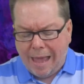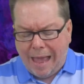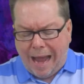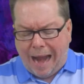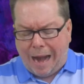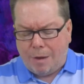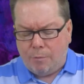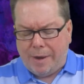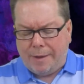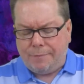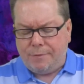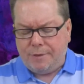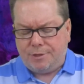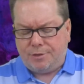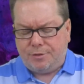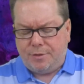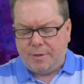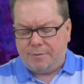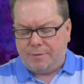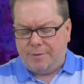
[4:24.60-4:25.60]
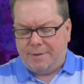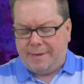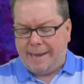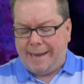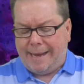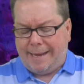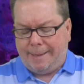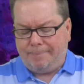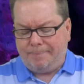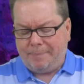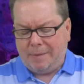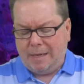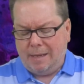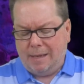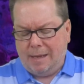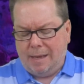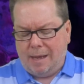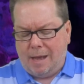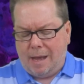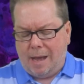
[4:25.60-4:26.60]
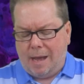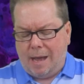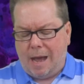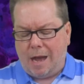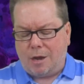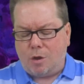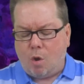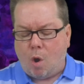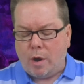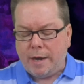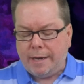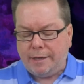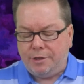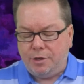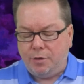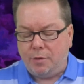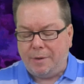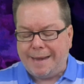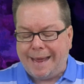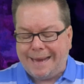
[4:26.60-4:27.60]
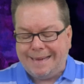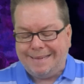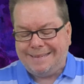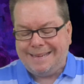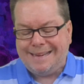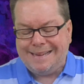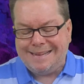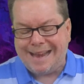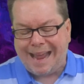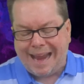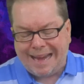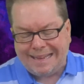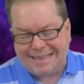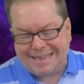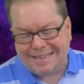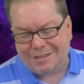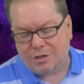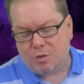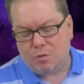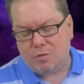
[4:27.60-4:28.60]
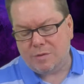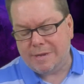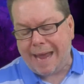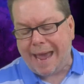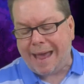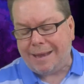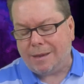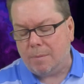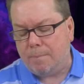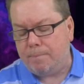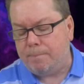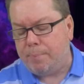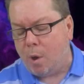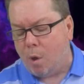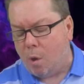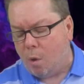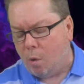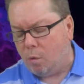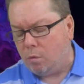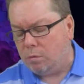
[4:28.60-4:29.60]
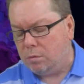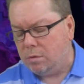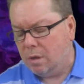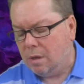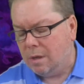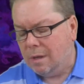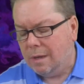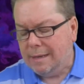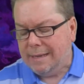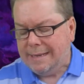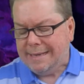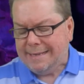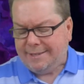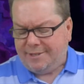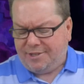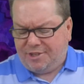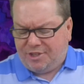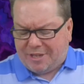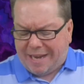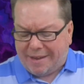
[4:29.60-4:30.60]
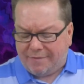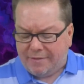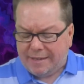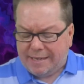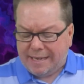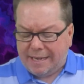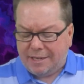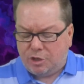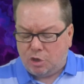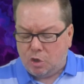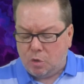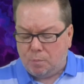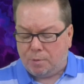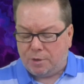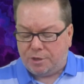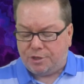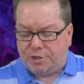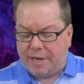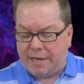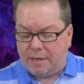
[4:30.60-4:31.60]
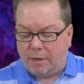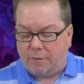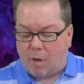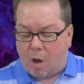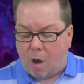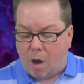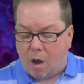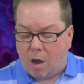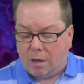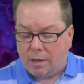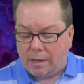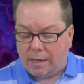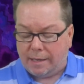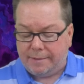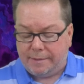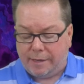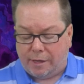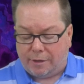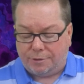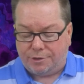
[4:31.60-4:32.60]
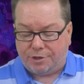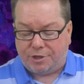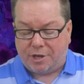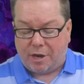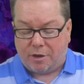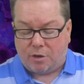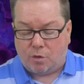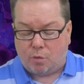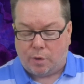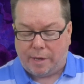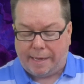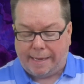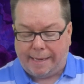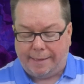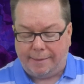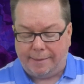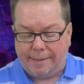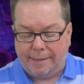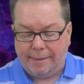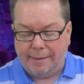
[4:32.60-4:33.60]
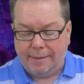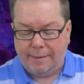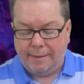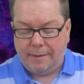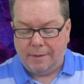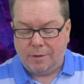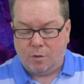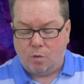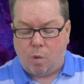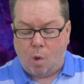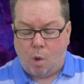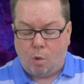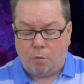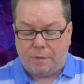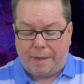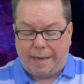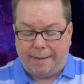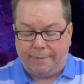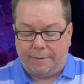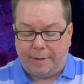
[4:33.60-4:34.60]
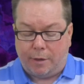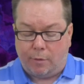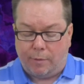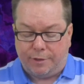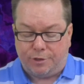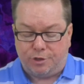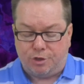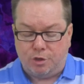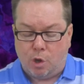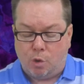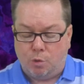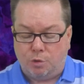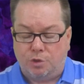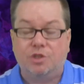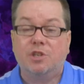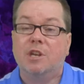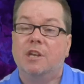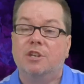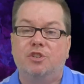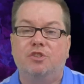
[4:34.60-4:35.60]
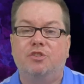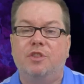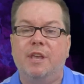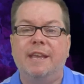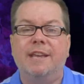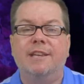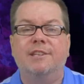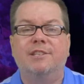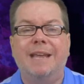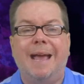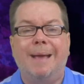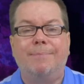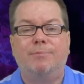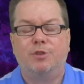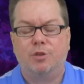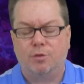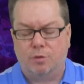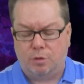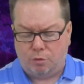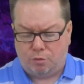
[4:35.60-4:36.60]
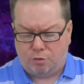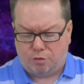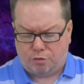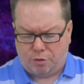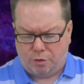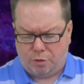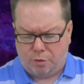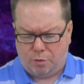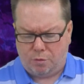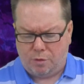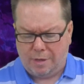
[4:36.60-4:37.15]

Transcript: I read this the other day. Uh, according to a 1992 Gallup poll, 72% of all adults agreed, quote, that there is no such thing as absolute truth.